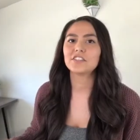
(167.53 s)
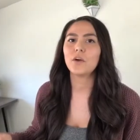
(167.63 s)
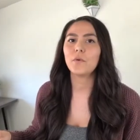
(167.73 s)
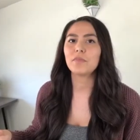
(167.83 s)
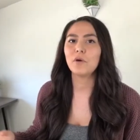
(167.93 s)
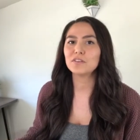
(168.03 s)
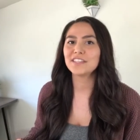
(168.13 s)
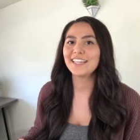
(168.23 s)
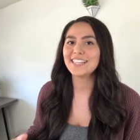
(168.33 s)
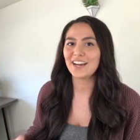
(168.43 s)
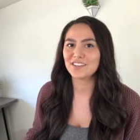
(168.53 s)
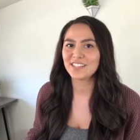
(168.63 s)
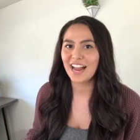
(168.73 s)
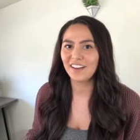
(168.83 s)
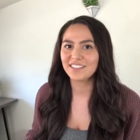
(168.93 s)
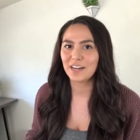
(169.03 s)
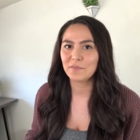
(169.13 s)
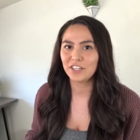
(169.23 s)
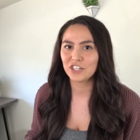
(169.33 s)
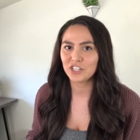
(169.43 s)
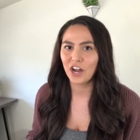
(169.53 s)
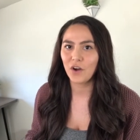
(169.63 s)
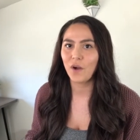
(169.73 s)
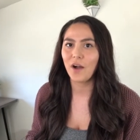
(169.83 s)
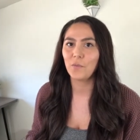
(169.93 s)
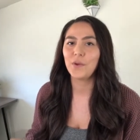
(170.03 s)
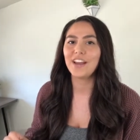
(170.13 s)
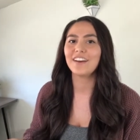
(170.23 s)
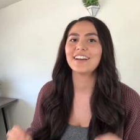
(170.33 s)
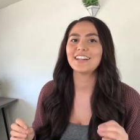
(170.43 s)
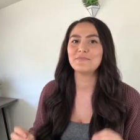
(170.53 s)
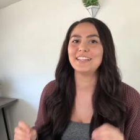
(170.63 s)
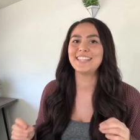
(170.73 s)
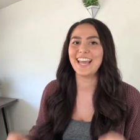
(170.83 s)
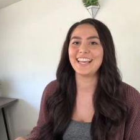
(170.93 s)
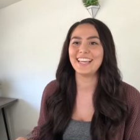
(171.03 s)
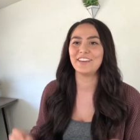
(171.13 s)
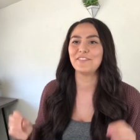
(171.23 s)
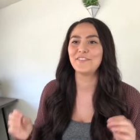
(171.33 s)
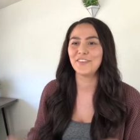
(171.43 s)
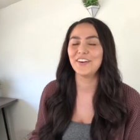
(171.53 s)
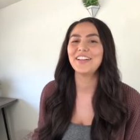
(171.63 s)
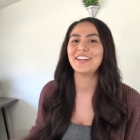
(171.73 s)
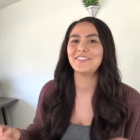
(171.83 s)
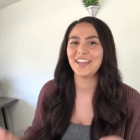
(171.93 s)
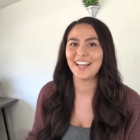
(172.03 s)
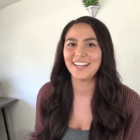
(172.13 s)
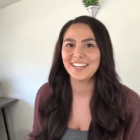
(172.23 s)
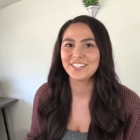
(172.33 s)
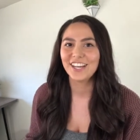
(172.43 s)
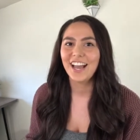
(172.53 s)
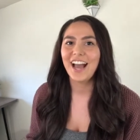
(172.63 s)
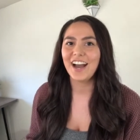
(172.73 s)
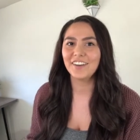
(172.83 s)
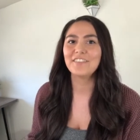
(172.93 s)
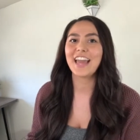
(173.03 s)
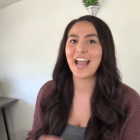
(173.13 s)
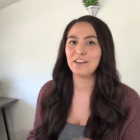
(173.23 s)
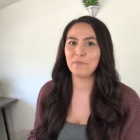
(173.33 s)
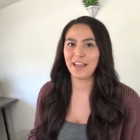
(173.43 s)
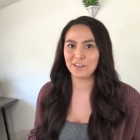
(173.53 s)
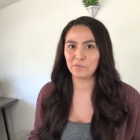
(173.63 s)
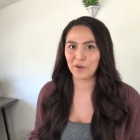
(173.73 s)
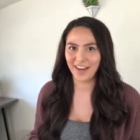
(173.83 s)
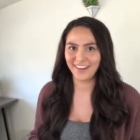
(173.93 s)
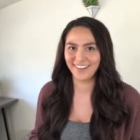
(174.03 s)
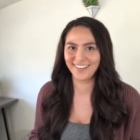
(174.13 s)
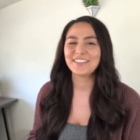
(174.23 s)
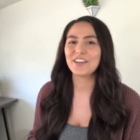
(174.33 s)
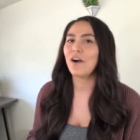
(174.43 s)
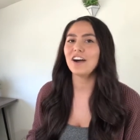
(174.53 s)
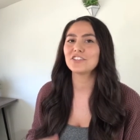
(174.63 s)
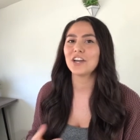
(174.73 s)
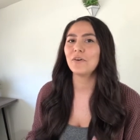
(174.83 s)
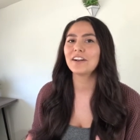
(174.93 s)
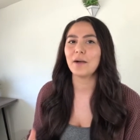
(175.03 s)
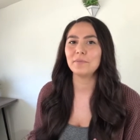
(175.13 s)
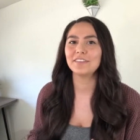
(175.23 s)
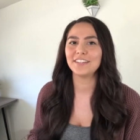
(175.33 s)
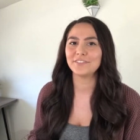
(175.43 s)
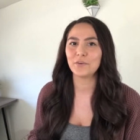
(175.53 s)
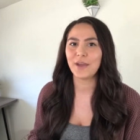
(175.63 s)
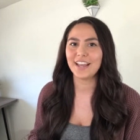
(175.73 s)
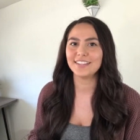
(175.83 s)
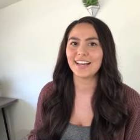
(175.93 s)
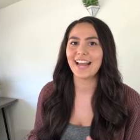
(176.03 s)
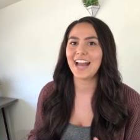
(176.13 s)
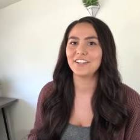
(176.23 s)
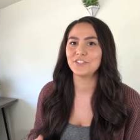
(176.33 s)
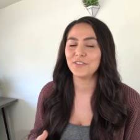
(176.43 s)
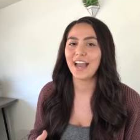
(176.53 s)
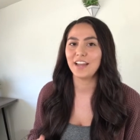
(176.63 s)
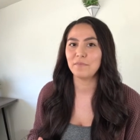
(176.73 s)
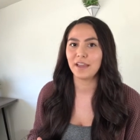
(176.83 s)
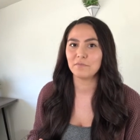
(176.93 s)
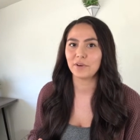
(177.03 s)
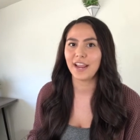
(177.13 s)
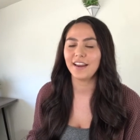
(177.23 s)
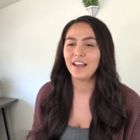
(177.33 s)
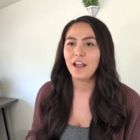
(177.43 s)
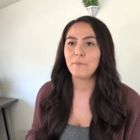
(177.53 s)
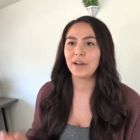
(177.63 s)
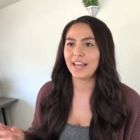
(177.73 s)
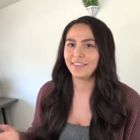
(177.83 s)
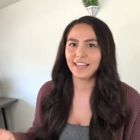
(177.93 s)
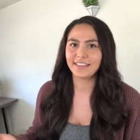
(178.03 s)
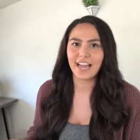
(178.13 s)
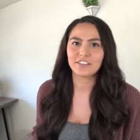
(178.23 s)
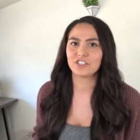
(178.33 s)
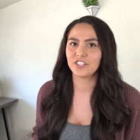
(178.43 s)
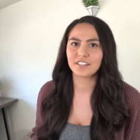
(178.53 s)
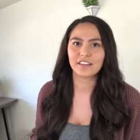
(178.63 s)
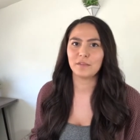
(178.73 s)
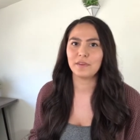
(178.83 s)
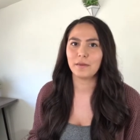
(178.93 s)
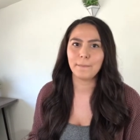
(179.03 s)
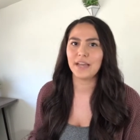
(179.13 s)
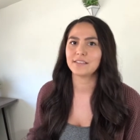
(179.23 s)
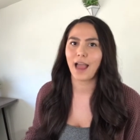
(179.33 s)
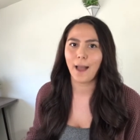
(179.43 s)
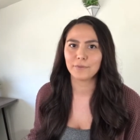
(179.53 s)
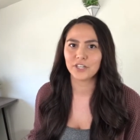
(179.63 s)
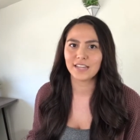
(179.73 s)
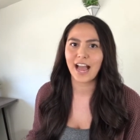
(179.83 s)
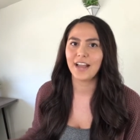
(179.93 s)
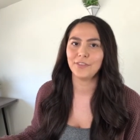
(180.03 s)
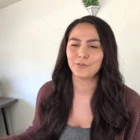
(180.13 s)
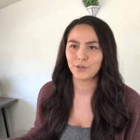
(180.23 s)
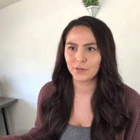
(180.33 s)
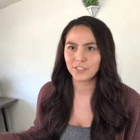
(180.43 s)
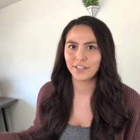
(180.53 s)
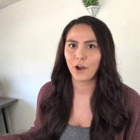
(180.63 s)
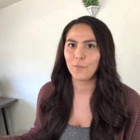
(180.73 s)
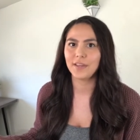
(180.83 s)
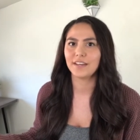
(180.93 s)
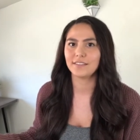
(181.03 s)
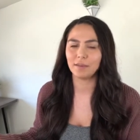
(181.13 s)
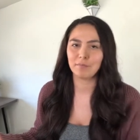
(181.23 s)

so with most of these hairstyles that I'm gonna show, we are gonna be taking full advantage of the headband braid. So I'll show a couple of different ways on how to do the headband braid, but I think that's just gonna be the best option to hide the roots, you know, because a